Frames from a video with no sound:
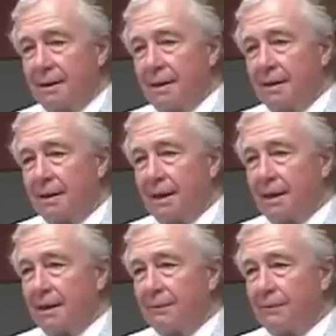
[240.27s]
thing that
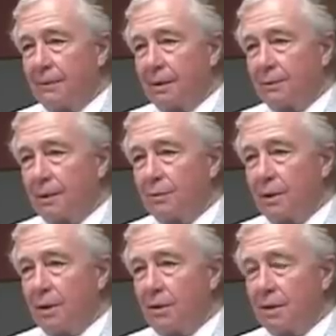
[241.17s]
did for us was
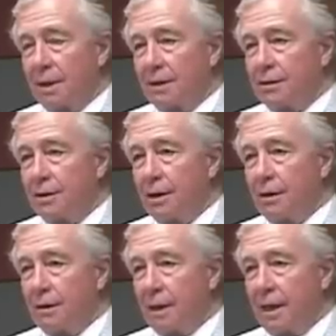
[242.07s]
we all got to
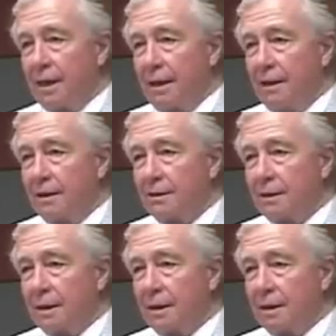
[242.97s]
share ideas
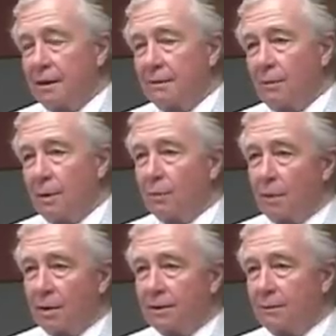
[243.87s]
and what
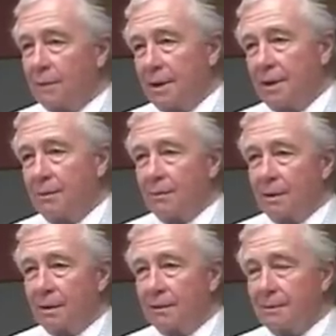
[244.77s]
works and what doesn't
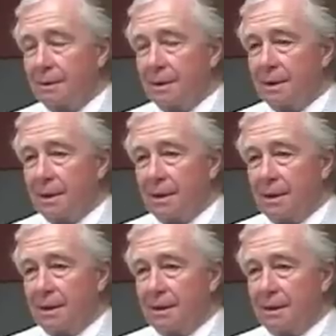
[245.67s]
work.
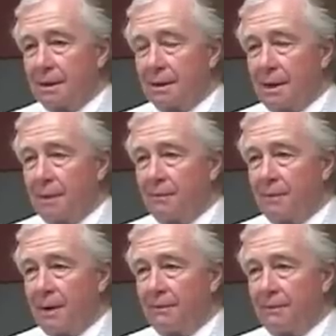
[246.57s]

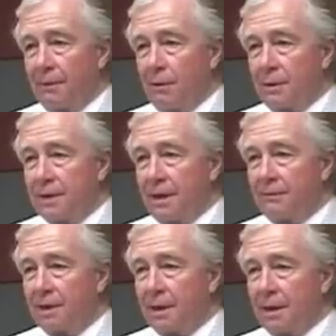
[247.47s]
I've always
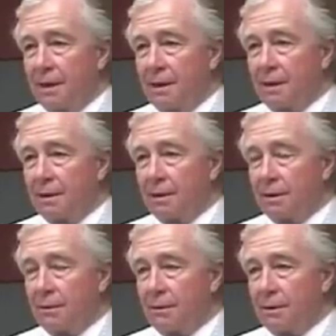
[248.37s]
advocated a
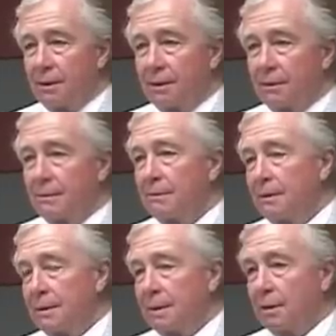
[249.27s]
young lawyer
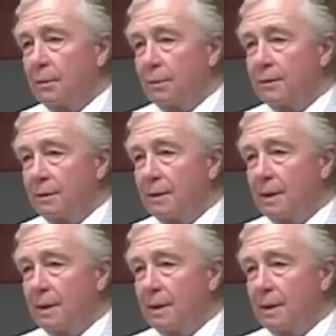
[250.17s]
to go with the